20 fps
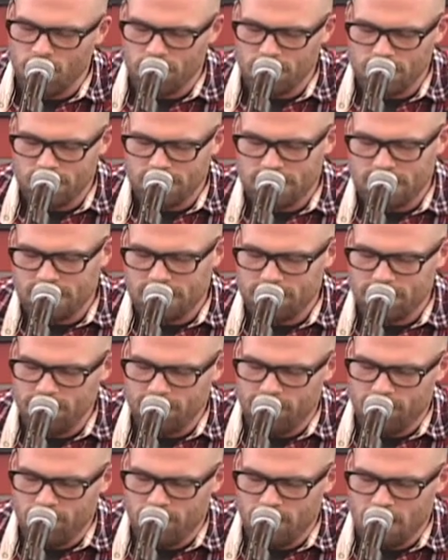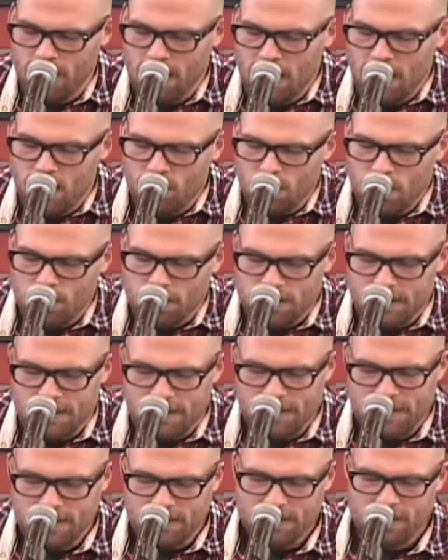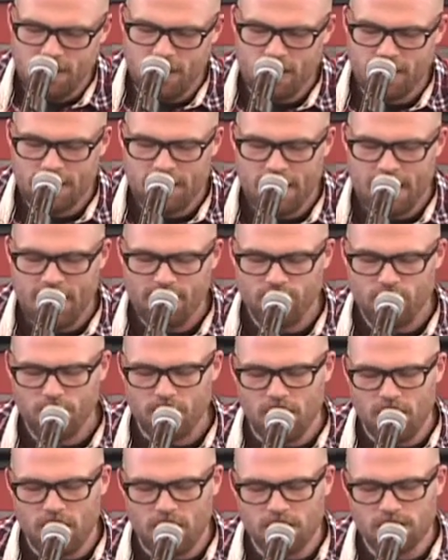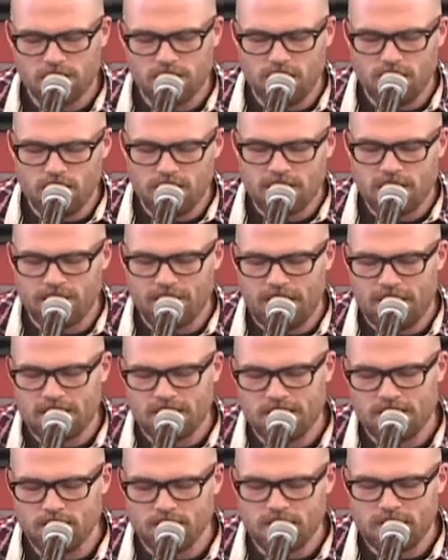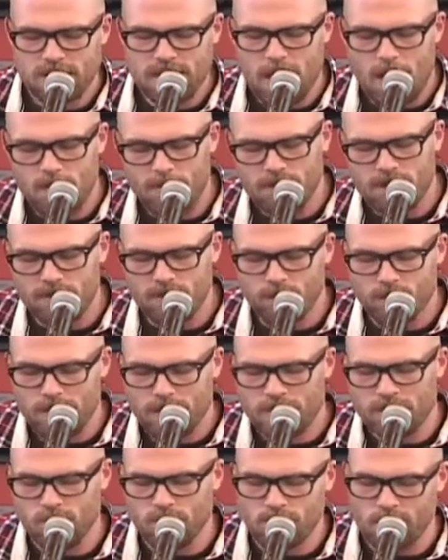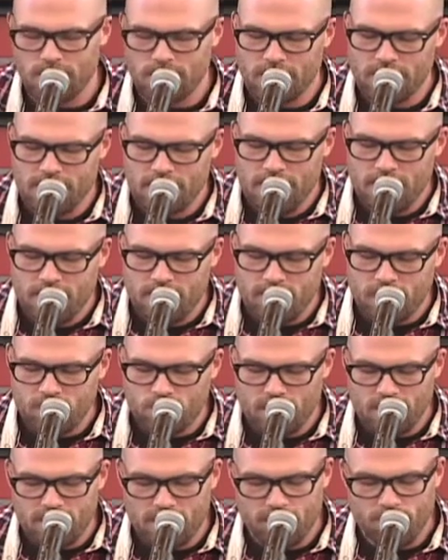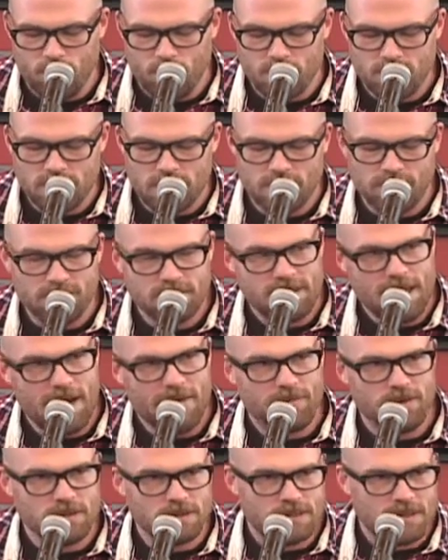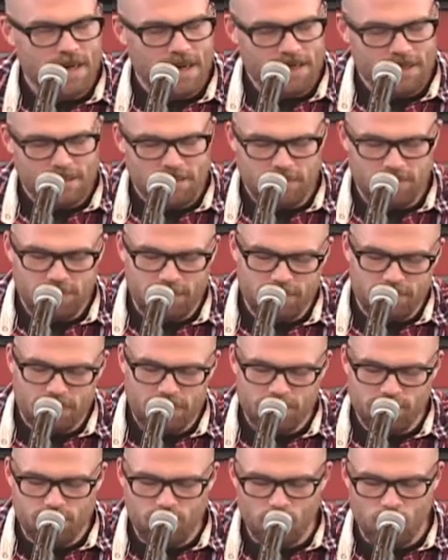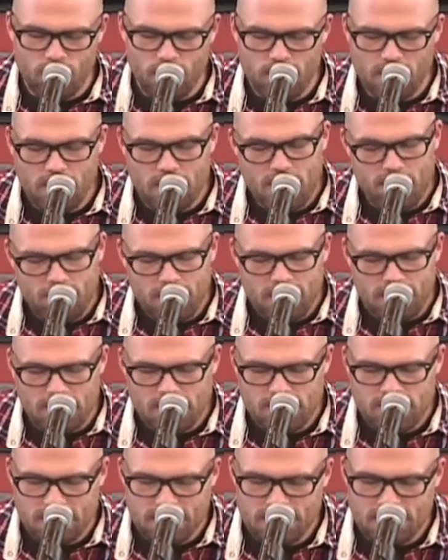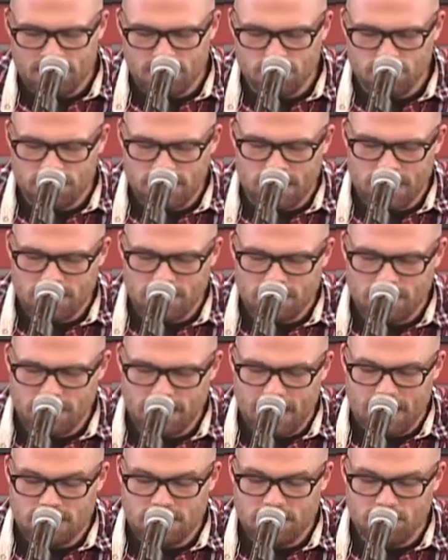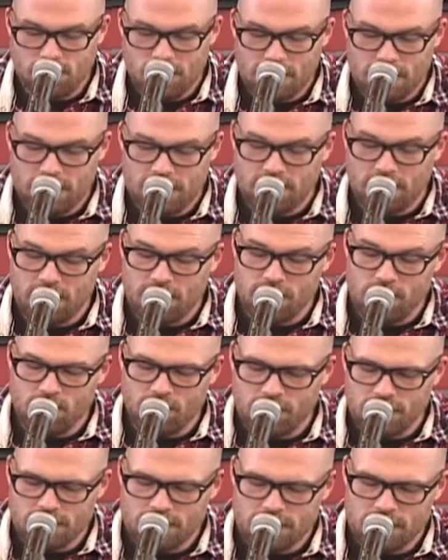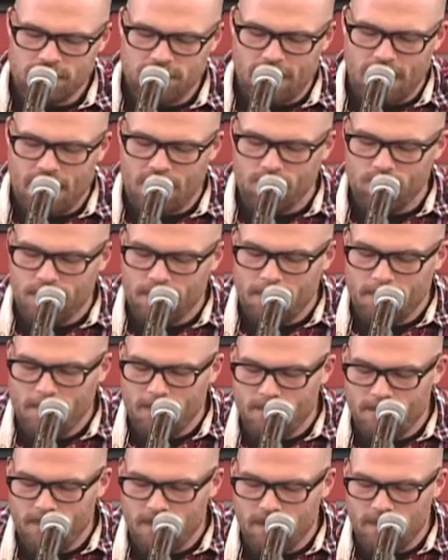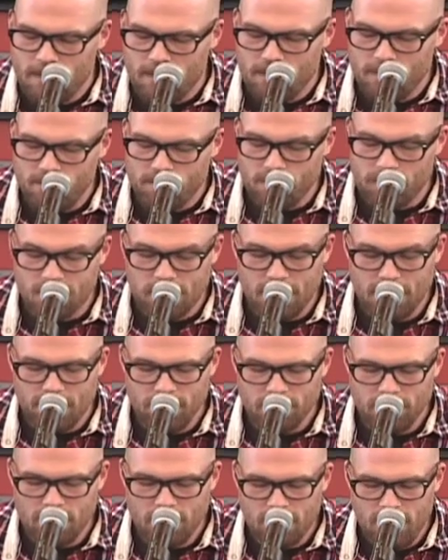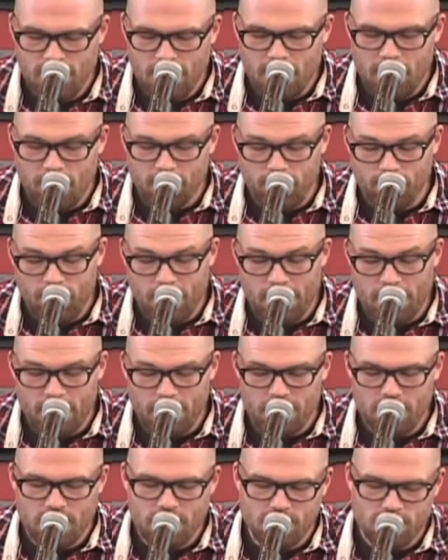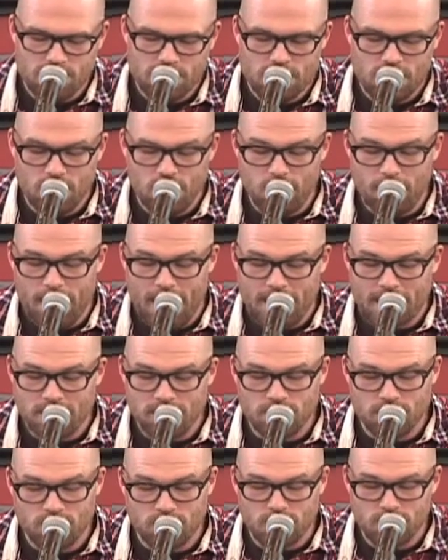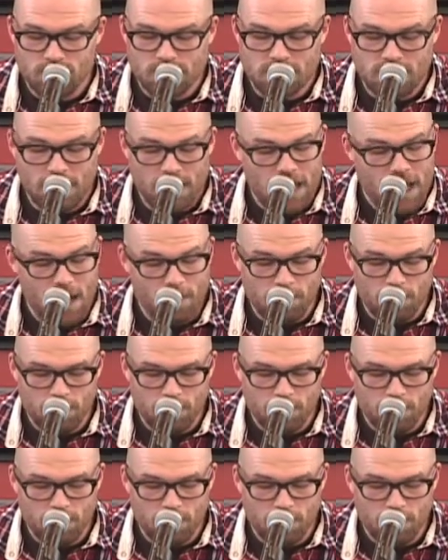Merchant. We were sitting in the archive when Paul showed us a facsimile copy of Winterward, the creative portion of Stafford's 1954 PhD dissertation as submitted to the University of Iowa. For a lover of rare and obscure manuscripts, I'm a